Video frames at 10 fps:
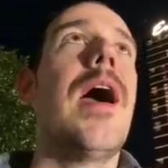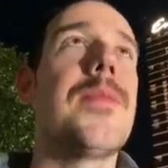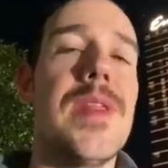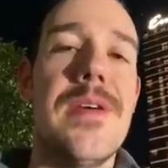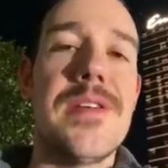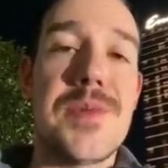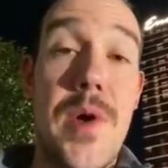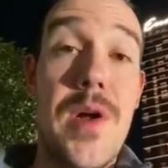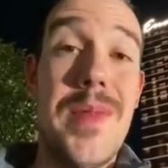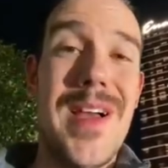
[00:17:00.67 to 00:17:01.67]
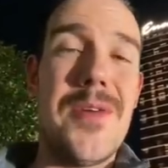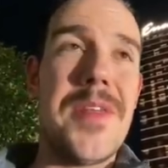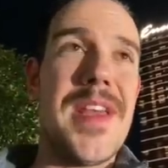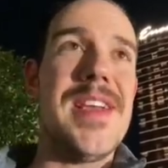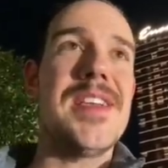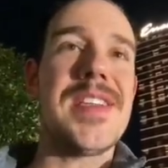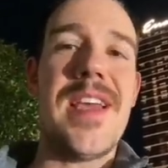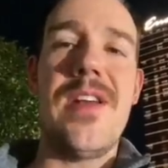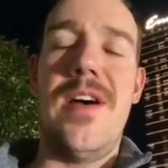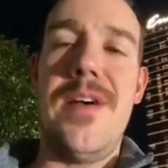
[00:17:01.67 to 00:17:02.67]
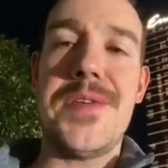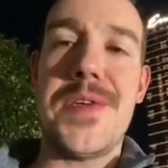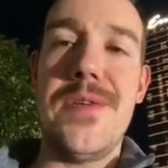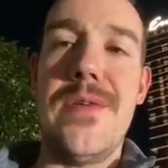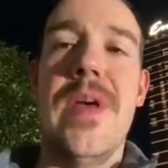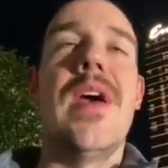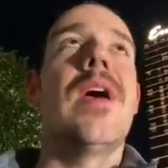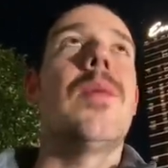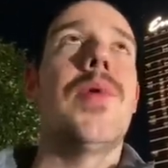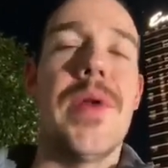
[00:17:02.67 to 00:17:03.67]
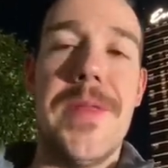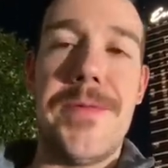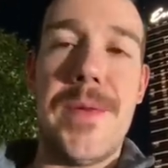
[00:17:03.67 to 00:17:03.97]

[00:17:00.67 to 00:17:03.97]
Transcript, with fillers: I'm in the small blind with ace eight offsuit, put in